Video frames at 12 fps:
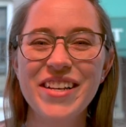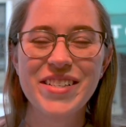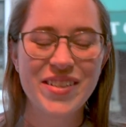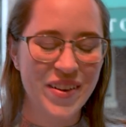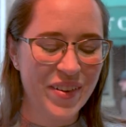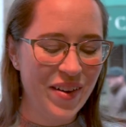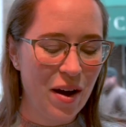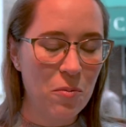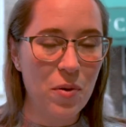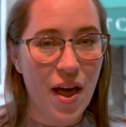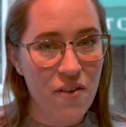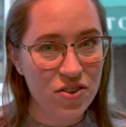
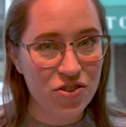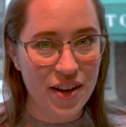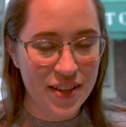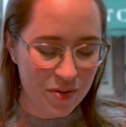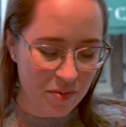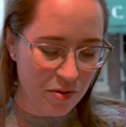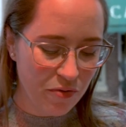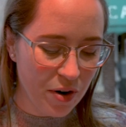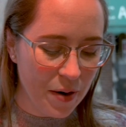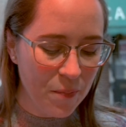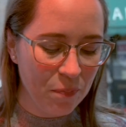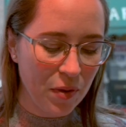So we haven't tried this one
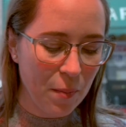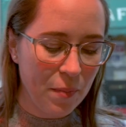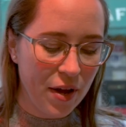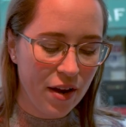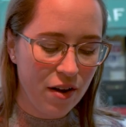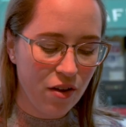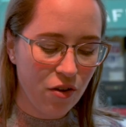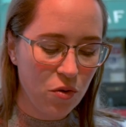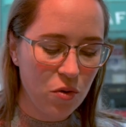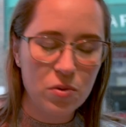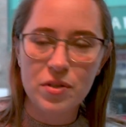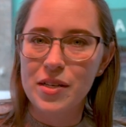before, but
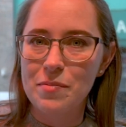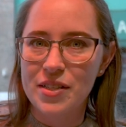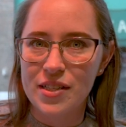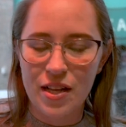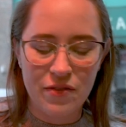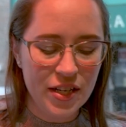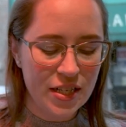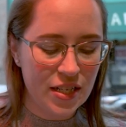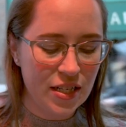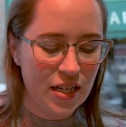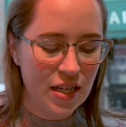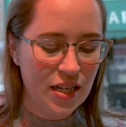Google seems to love it.
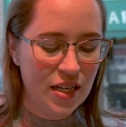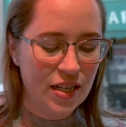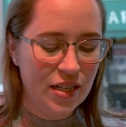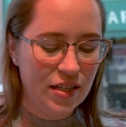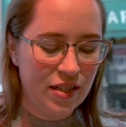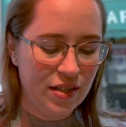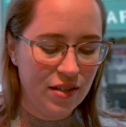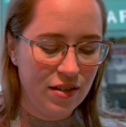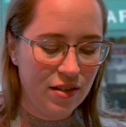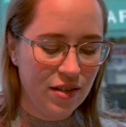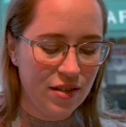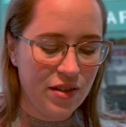
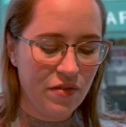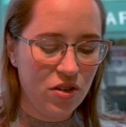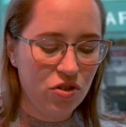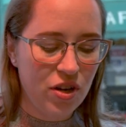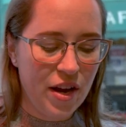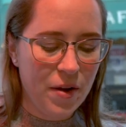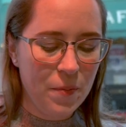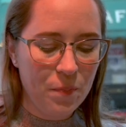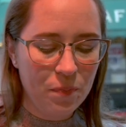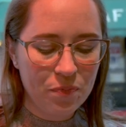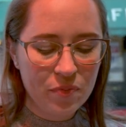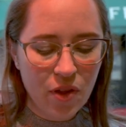Let's give it a try.
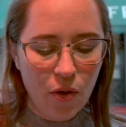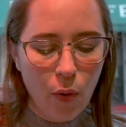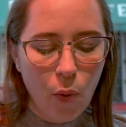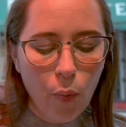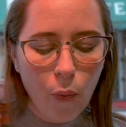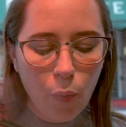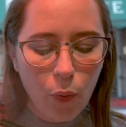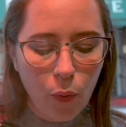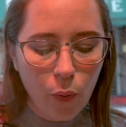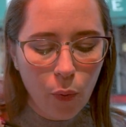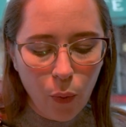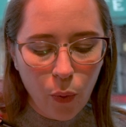
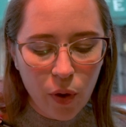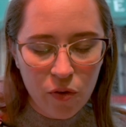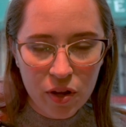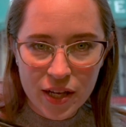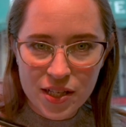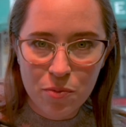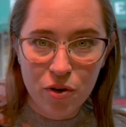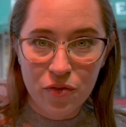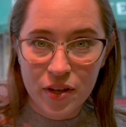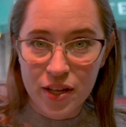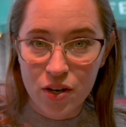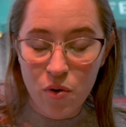It really is the
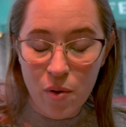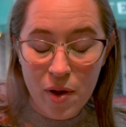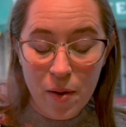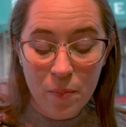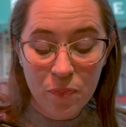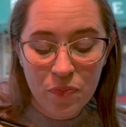perfect thing to warm up.